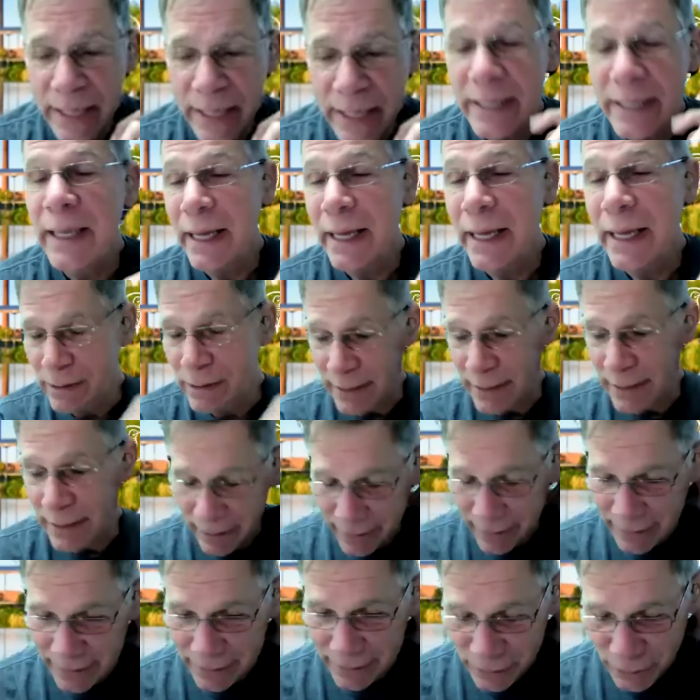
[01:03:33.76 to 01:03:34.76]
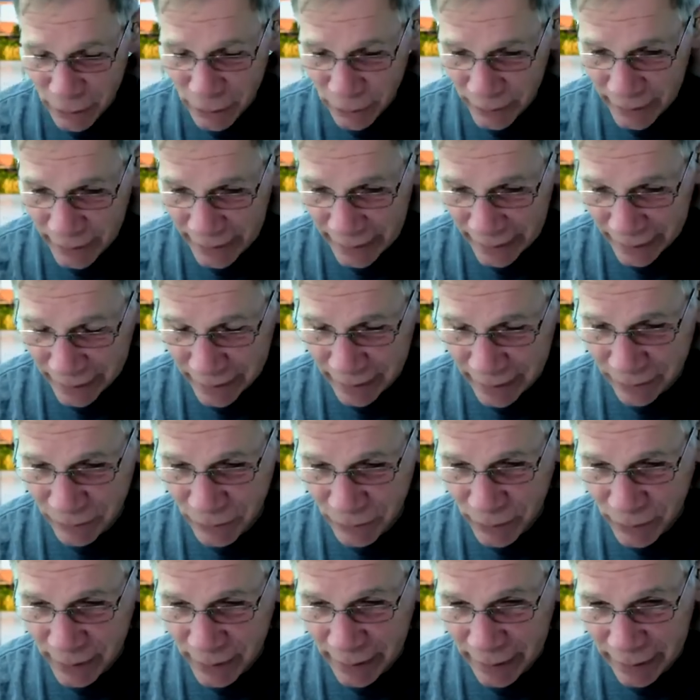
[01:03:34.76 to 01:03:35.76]
yes, that, that's correct. And if
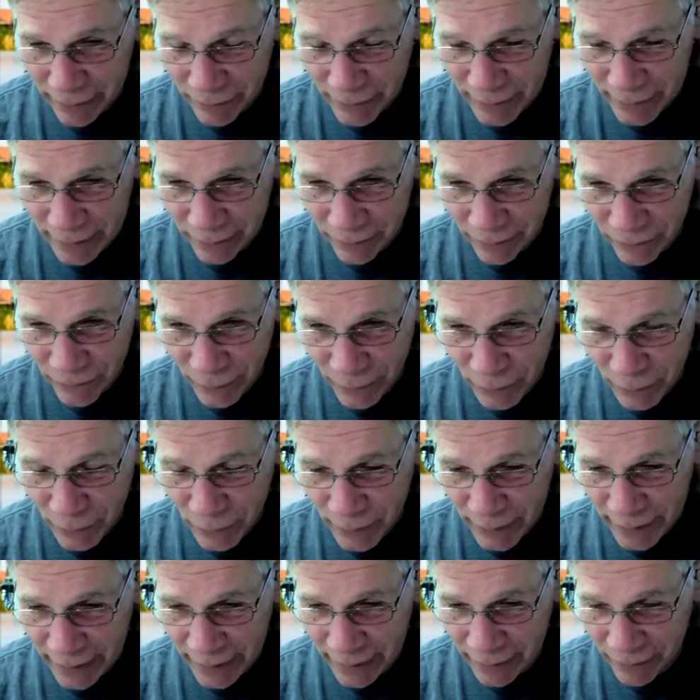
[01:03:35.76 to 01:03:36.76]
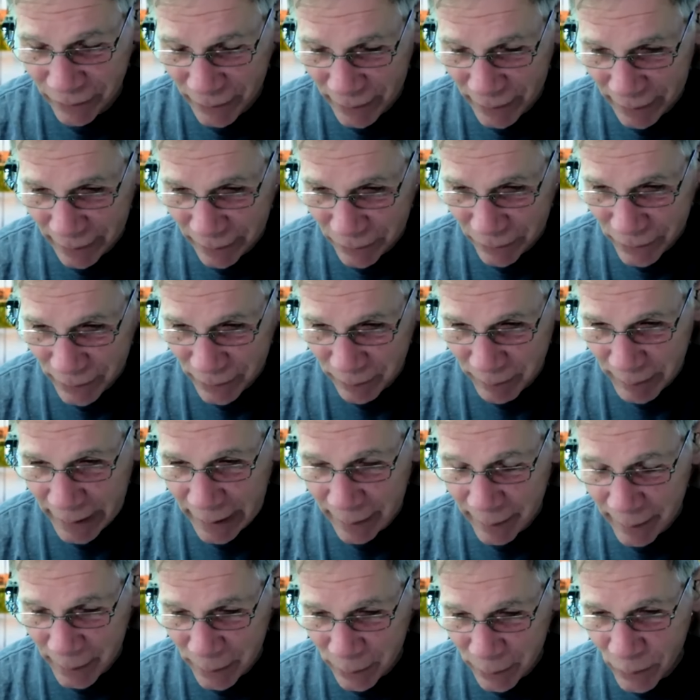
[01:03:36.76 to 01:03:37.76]
you think of that photograph of the
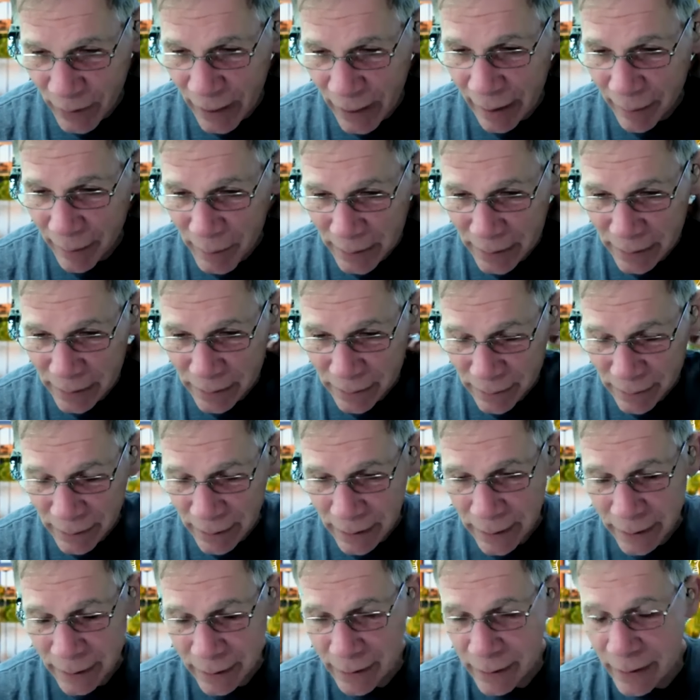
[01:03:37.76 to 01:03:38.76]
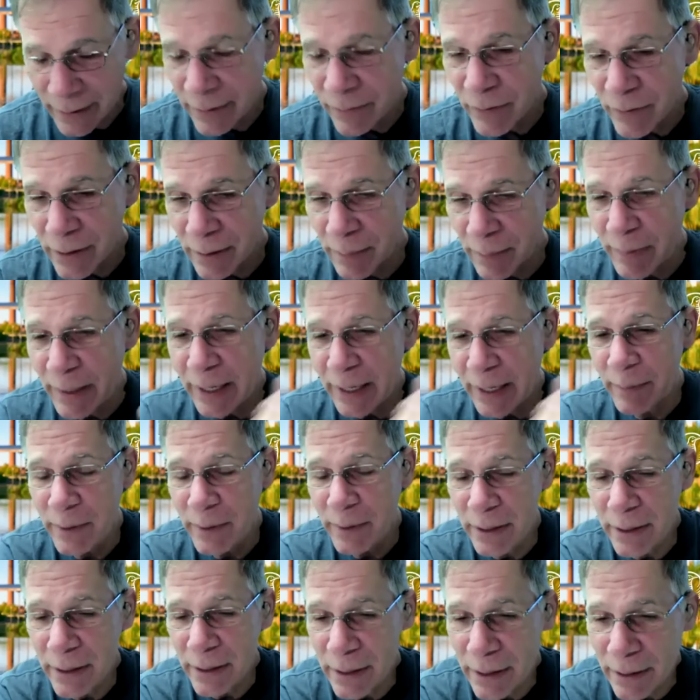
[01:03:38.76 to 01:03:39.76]
baby robin and even the
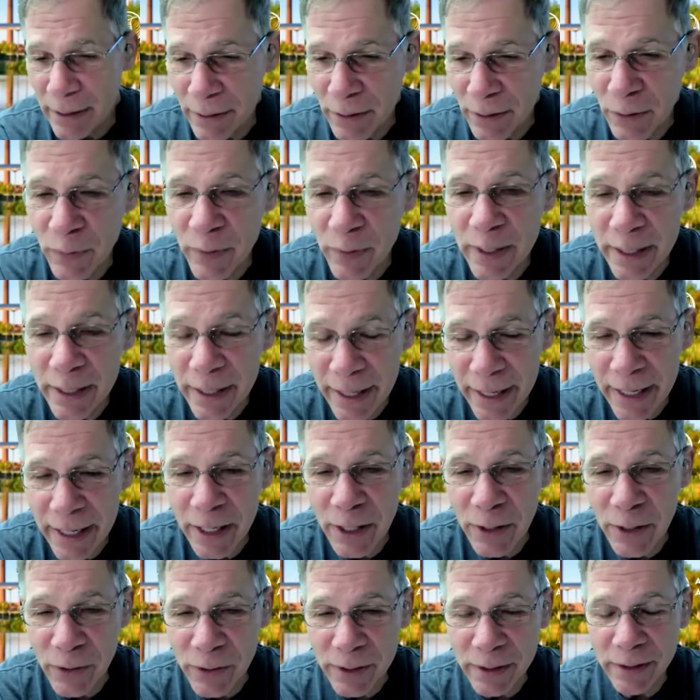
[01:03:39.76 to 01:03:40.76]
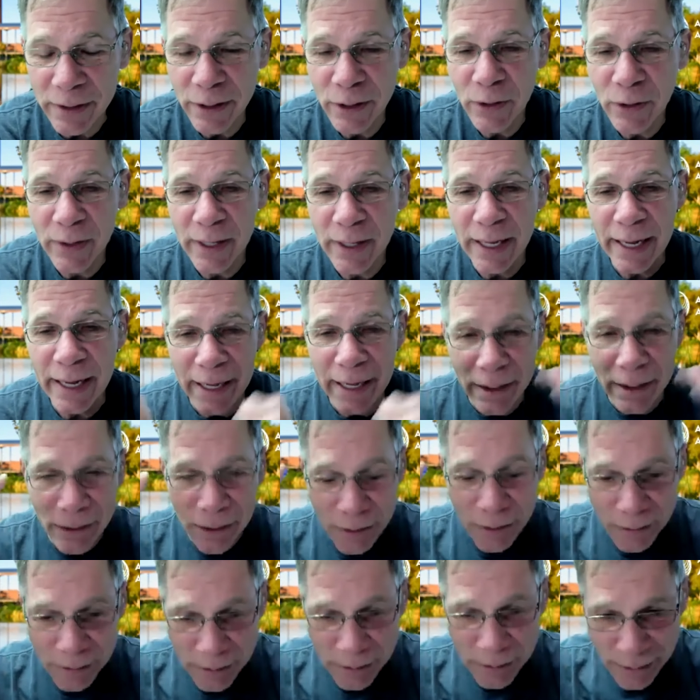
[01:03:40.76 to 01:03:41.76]
baby uh, green heron, you know, they had
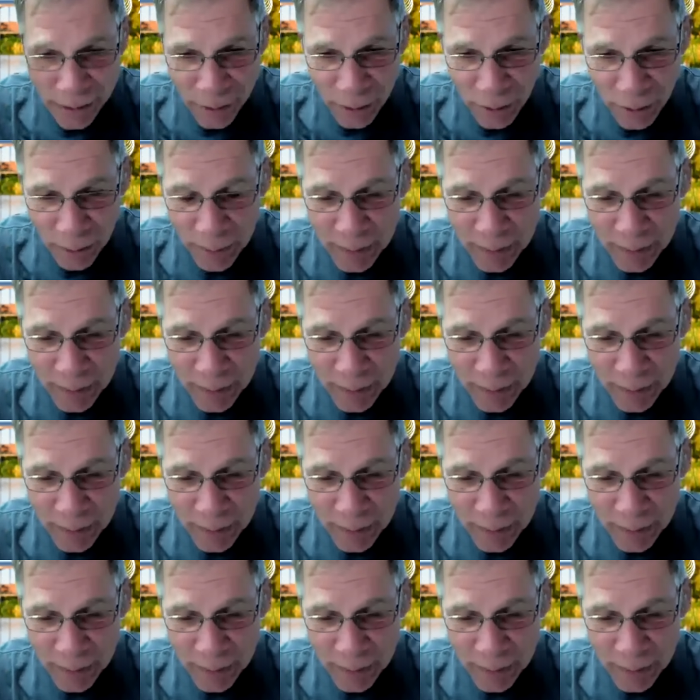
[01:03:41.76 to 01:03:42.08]
those little